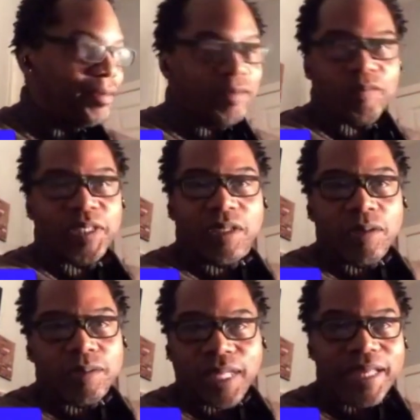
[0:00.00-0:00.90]
we don't
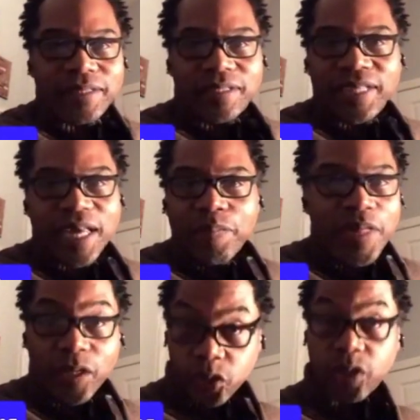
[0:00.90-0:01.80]
like the same
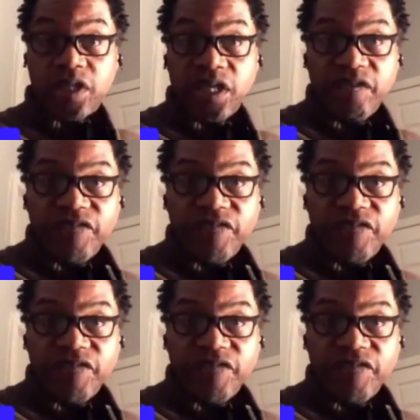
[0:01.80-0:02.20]
things on TV.